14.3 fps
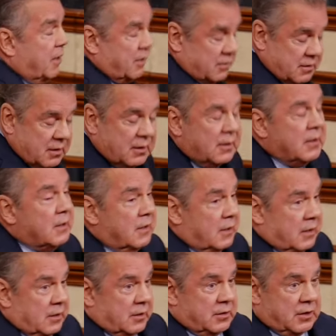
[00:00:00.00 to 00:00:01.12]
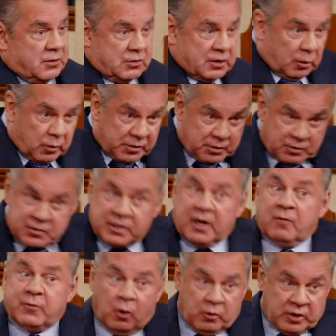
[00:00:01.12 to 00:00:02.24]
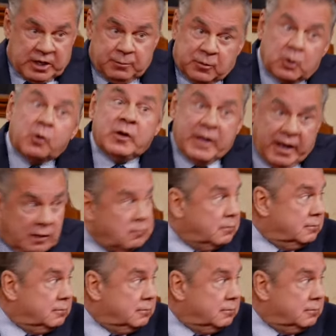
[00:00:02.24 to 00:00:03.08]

just, just deal with yourself. Don't keep doing that.